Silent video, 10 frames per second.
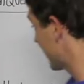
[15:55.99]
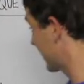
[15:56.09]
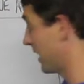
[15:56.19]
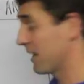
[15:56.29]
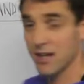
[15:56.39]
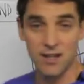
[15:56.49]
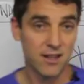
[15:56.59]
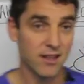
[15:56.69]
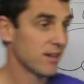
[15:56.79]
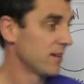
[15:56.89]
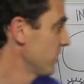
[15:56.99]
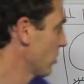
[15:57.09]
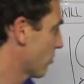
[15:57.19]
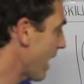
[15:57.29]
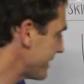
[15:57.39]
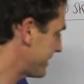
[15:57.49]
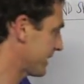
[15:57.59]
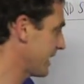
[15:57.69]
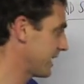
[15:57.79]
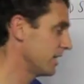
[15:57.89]
technique. Great
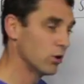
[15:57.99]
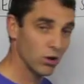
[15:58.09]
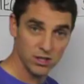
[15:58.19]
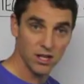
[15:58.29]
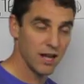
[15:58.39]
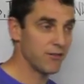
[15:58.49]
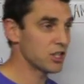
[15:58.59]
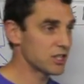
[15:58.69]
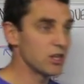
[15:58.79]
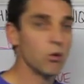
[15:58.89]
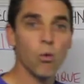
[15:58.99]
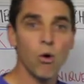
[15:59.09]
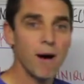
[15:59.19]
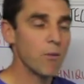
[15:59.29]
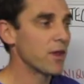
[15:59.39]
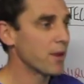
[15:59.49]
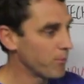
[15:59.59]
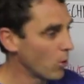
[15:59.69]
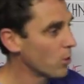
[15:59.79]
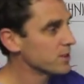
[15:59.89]
technique. He looked, if you're just in the warm-up where the
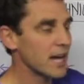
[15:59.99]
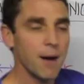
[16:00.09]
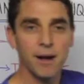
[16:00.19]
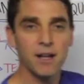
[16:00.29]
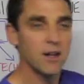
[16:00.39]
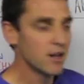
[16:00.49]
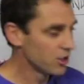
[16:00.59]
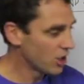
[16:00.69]
ball was coming, you